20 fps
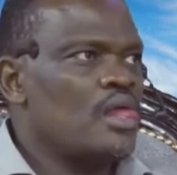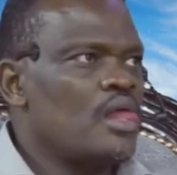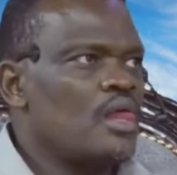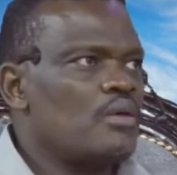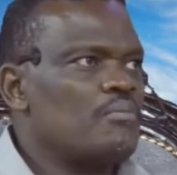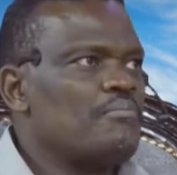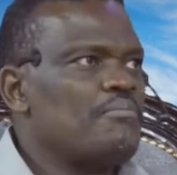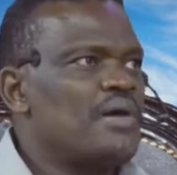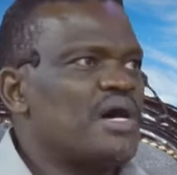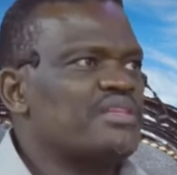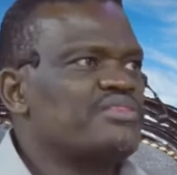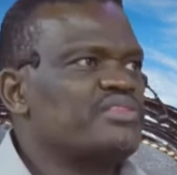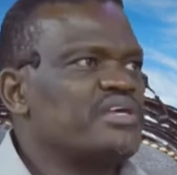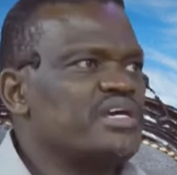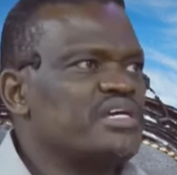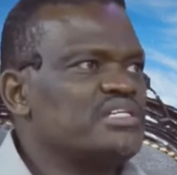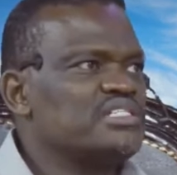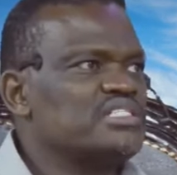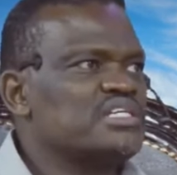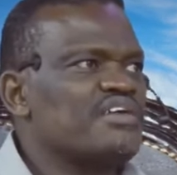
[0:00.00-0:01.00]
but there
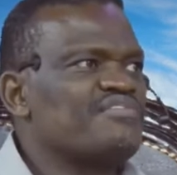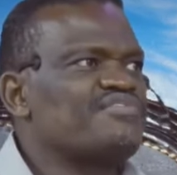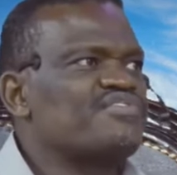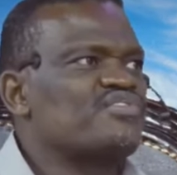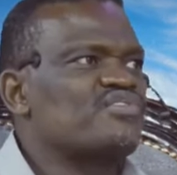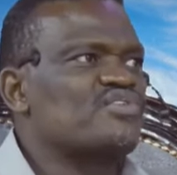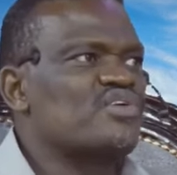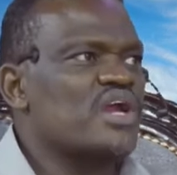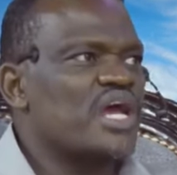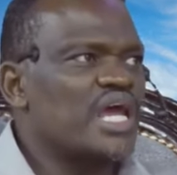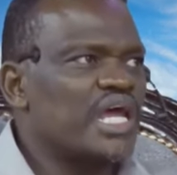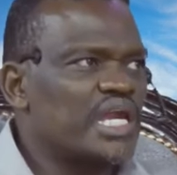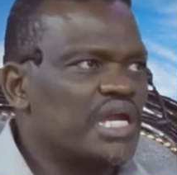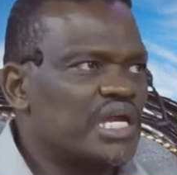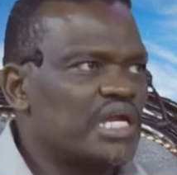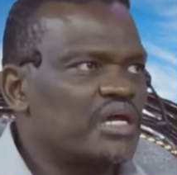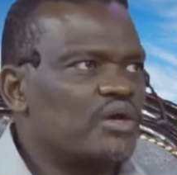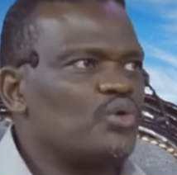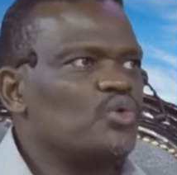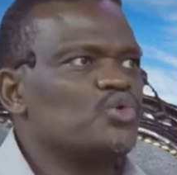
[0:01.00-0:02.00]
is a
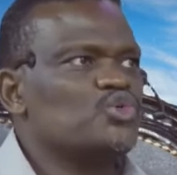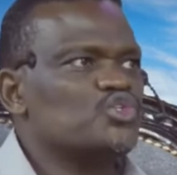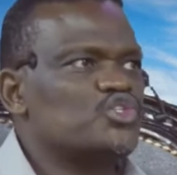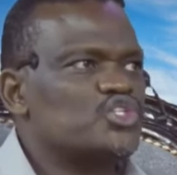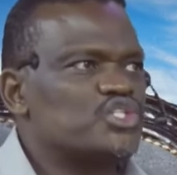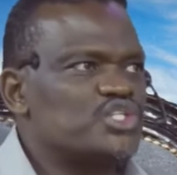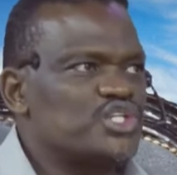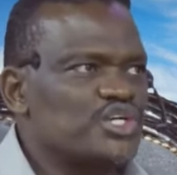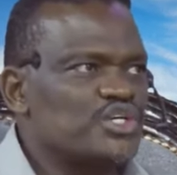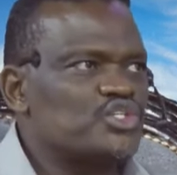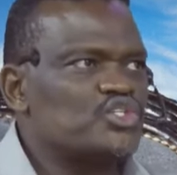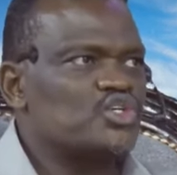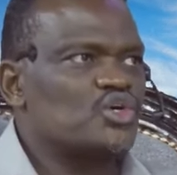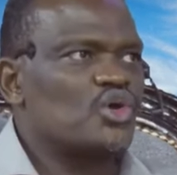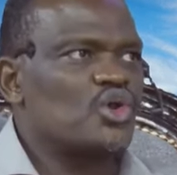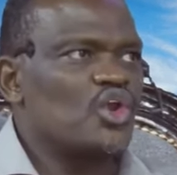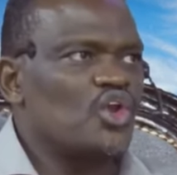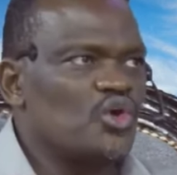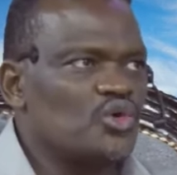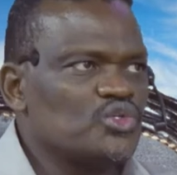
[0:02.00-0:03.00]
friend who sticks
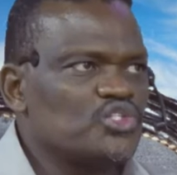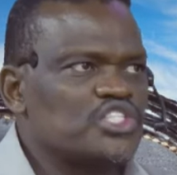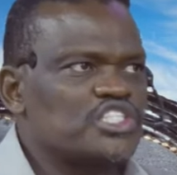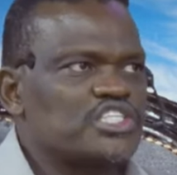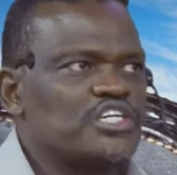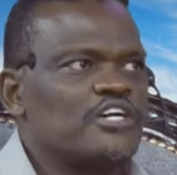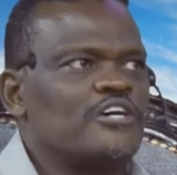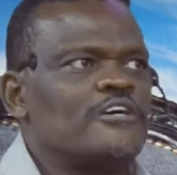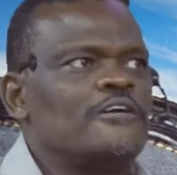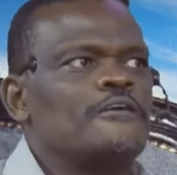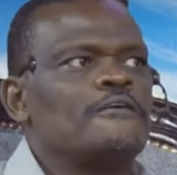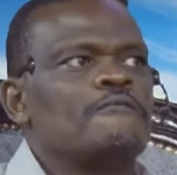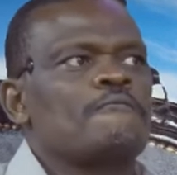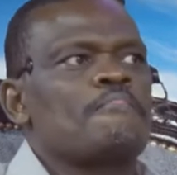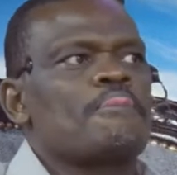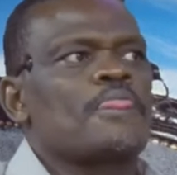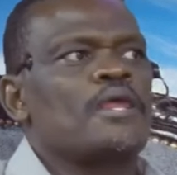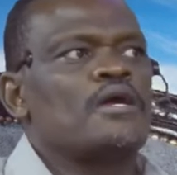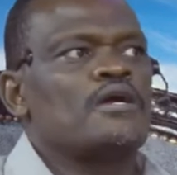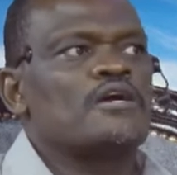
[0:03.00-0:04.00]
closer
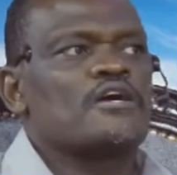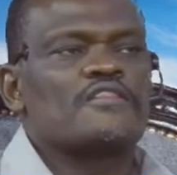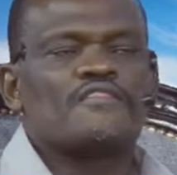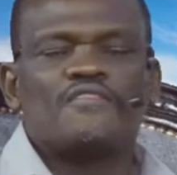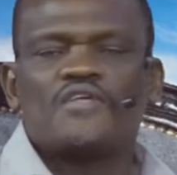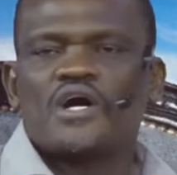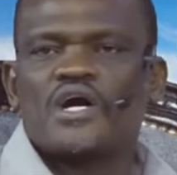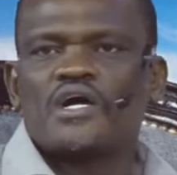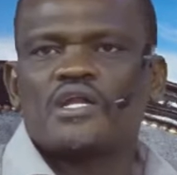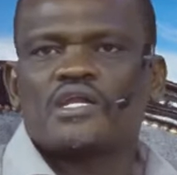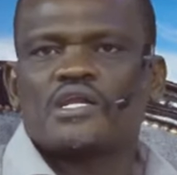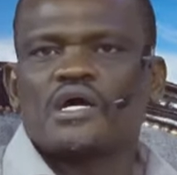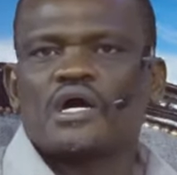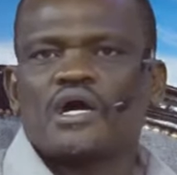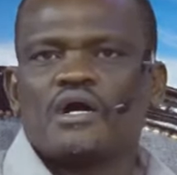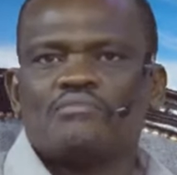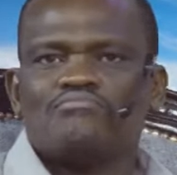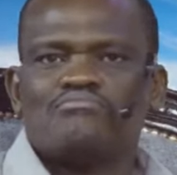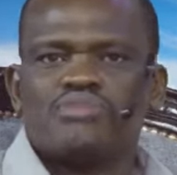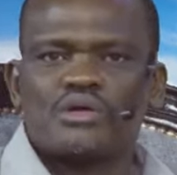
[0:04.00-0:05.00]
than
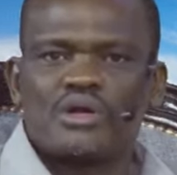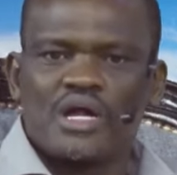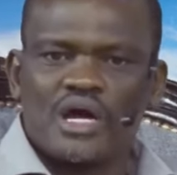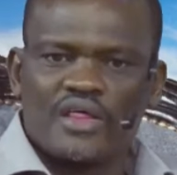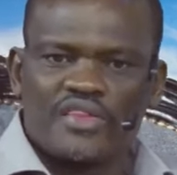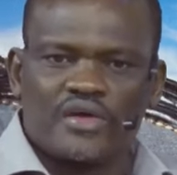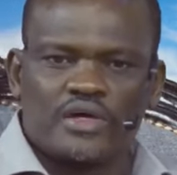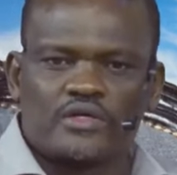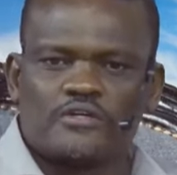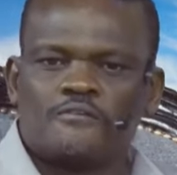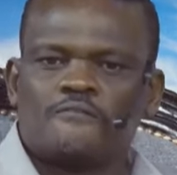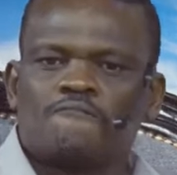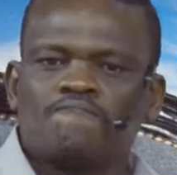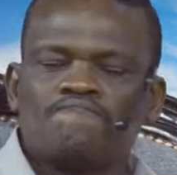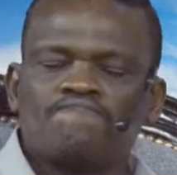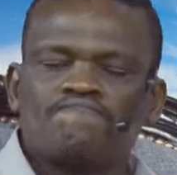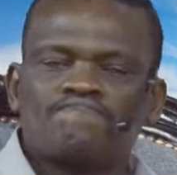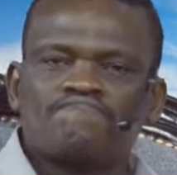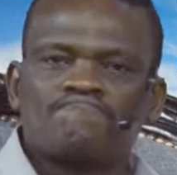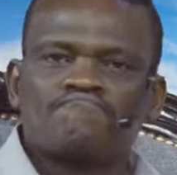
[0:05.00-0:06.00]
a brother.
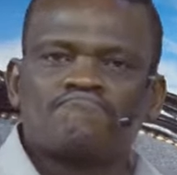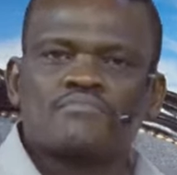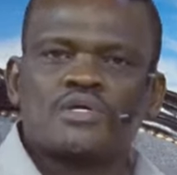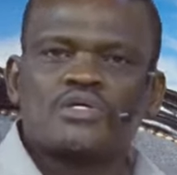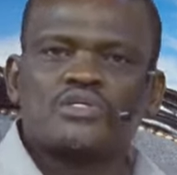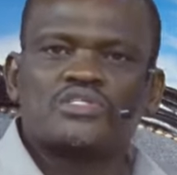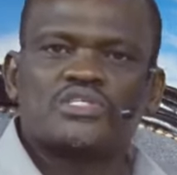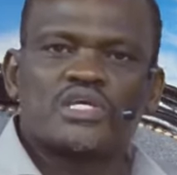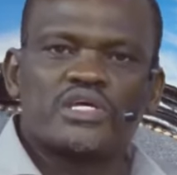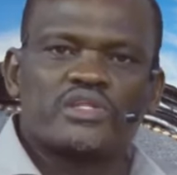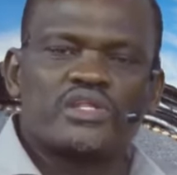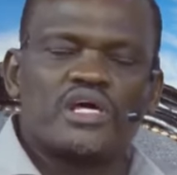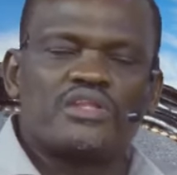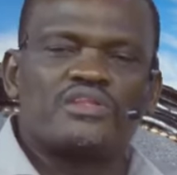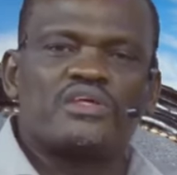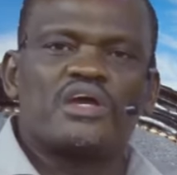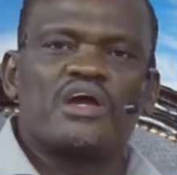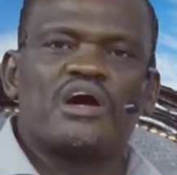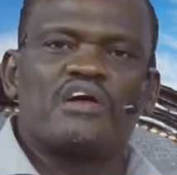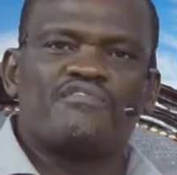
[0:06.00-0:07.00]
He said that
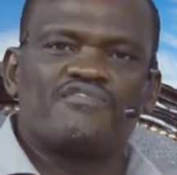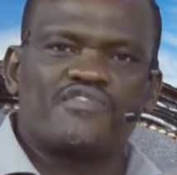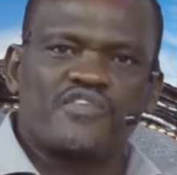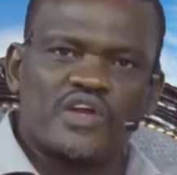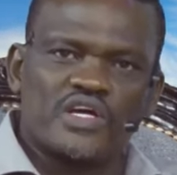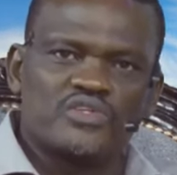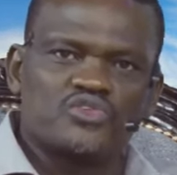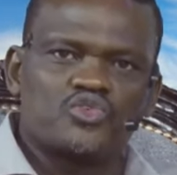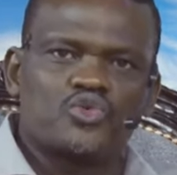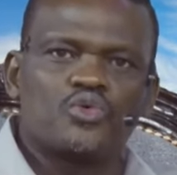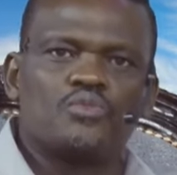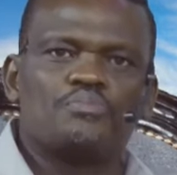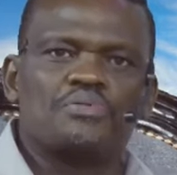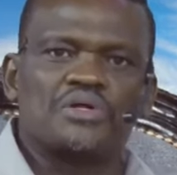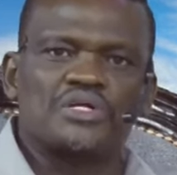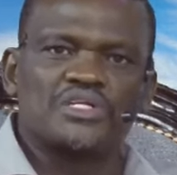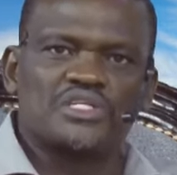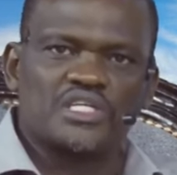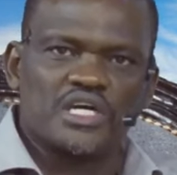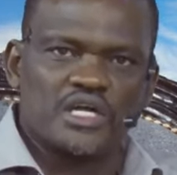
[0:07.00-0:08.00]
there are friends who
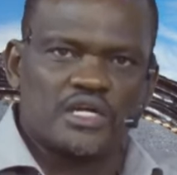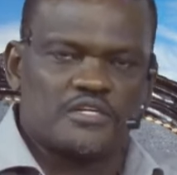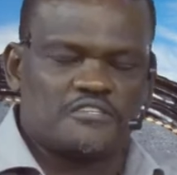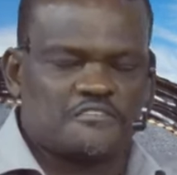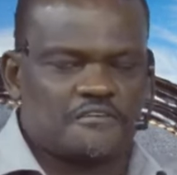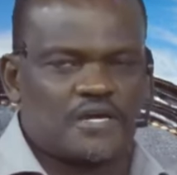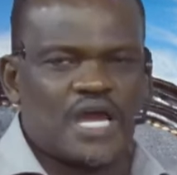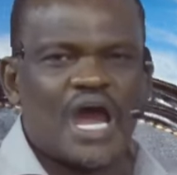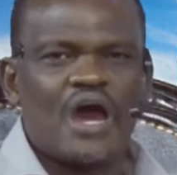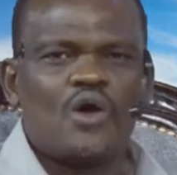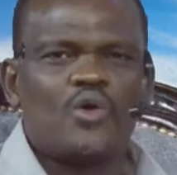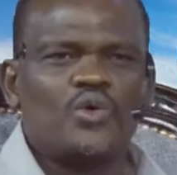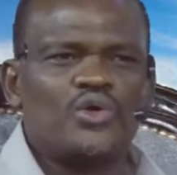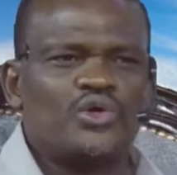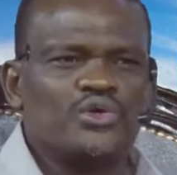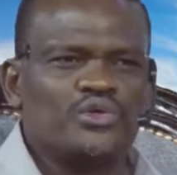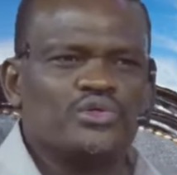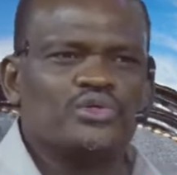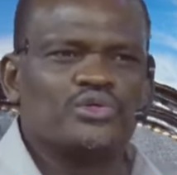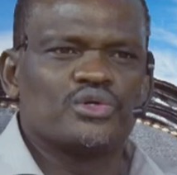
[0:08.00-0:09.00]
pretend. How
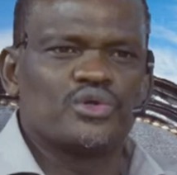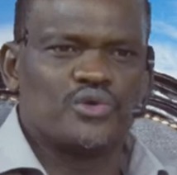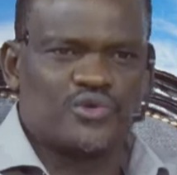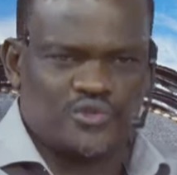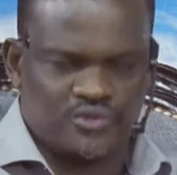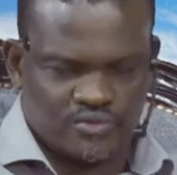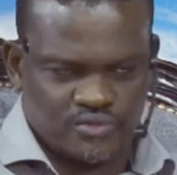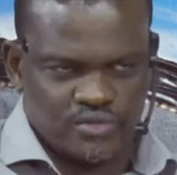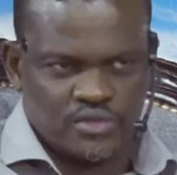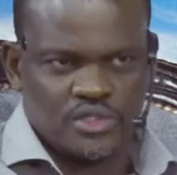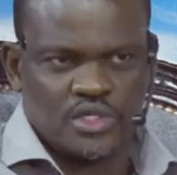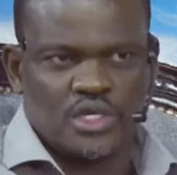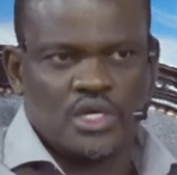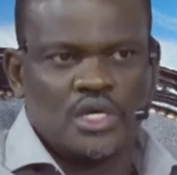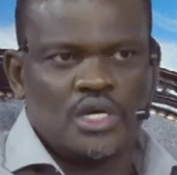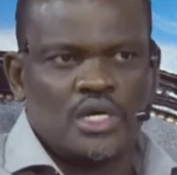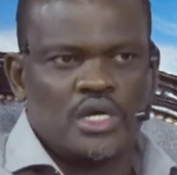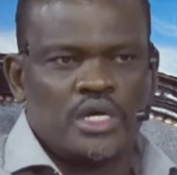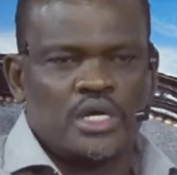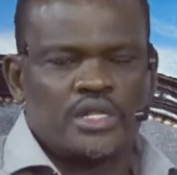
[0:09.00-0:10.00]
do you know
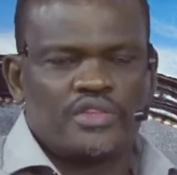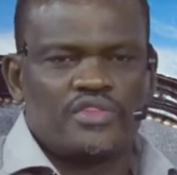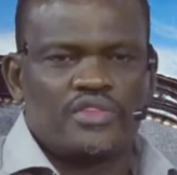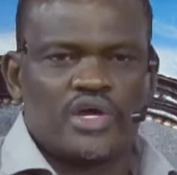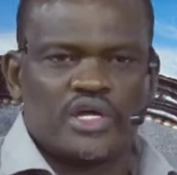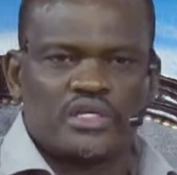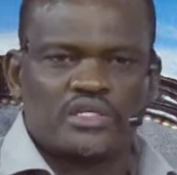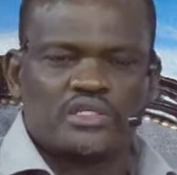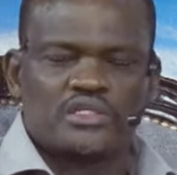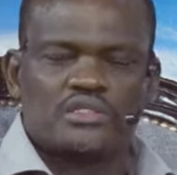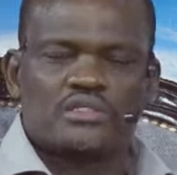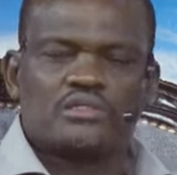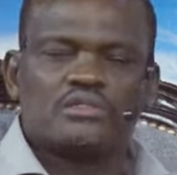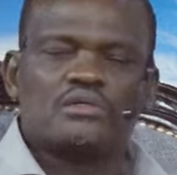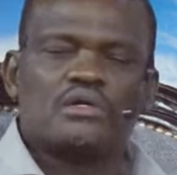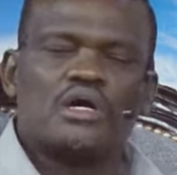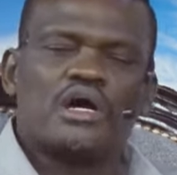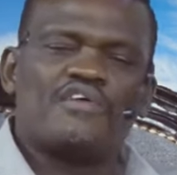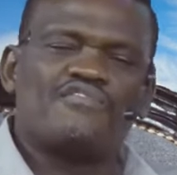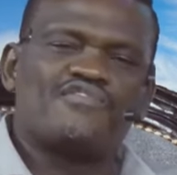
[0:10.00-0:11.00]
that
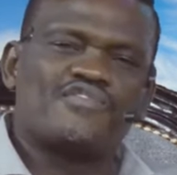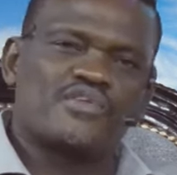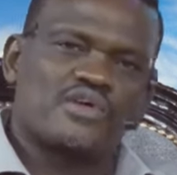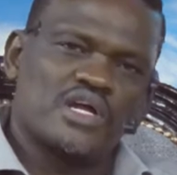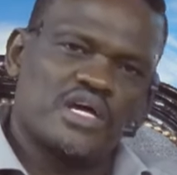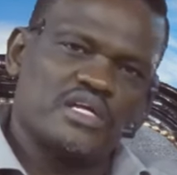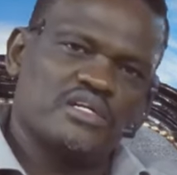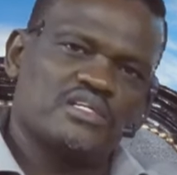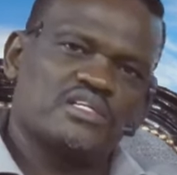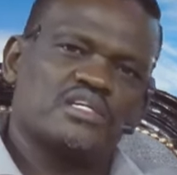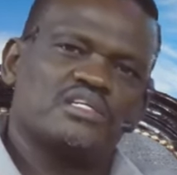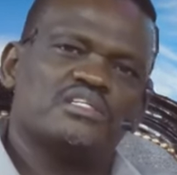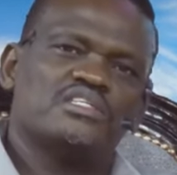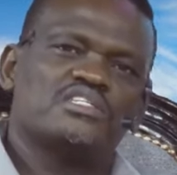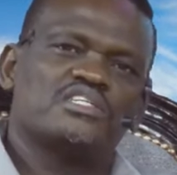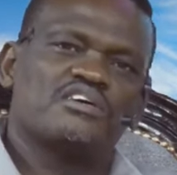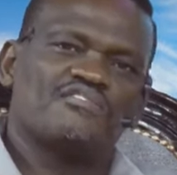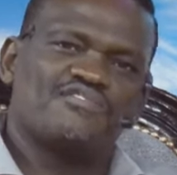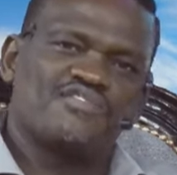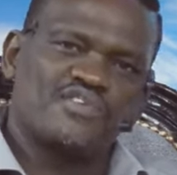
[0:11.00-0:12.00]
a friend
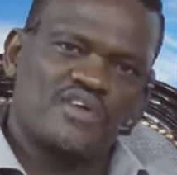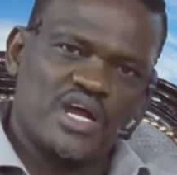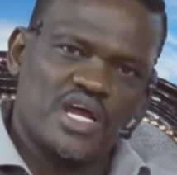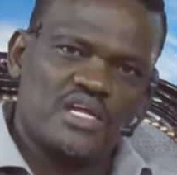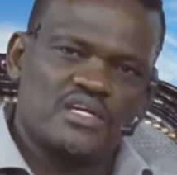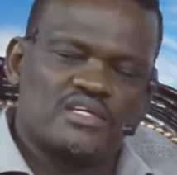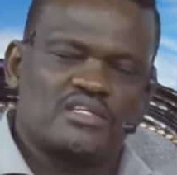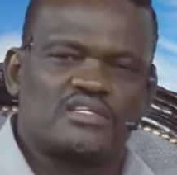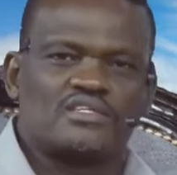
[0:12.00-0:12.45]
is a friend?